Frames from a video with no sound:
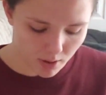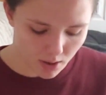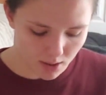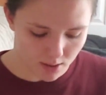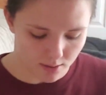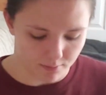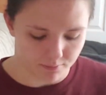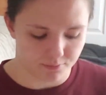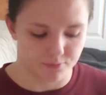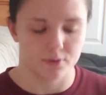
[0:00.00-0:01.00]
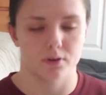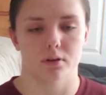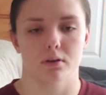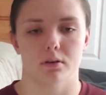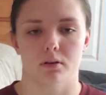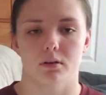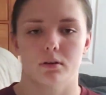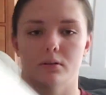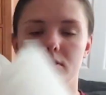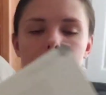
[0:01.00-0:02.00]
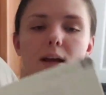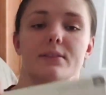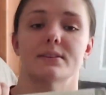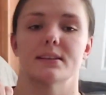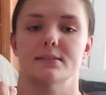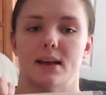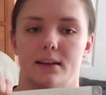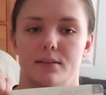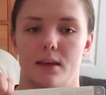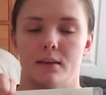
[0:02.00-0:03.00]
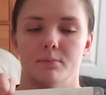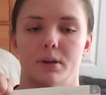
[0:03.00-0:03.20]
of not this exact thing,